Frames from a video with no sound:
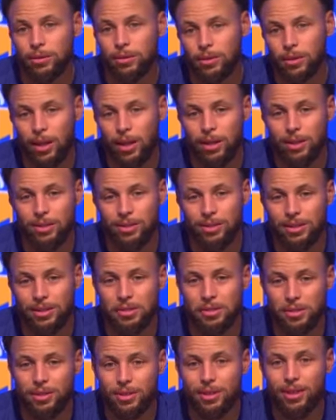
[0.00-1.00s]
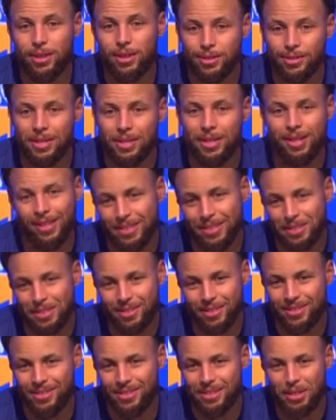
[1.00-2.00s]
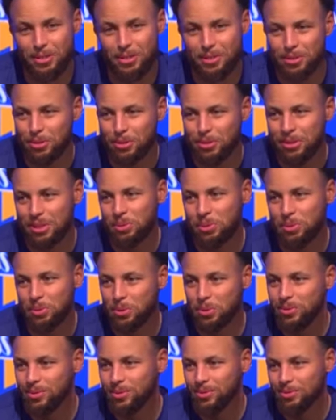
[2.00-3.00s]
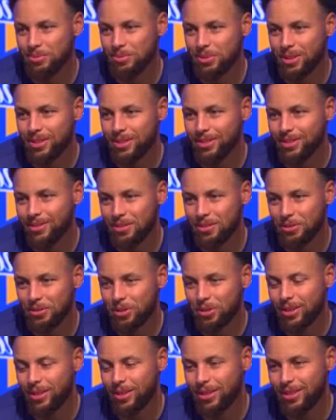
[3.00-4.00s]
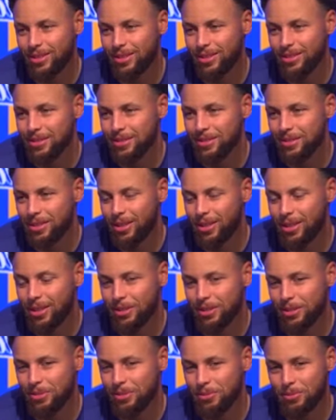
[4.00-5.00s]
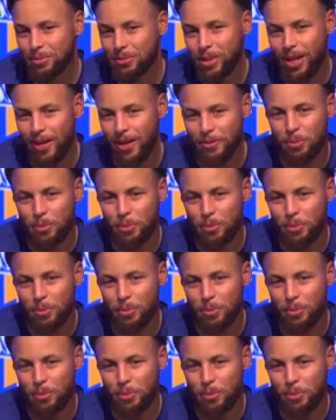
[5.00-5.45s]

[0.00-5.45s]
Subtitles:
Honestly, it's just that. It sounds so simple, but it really is. We have the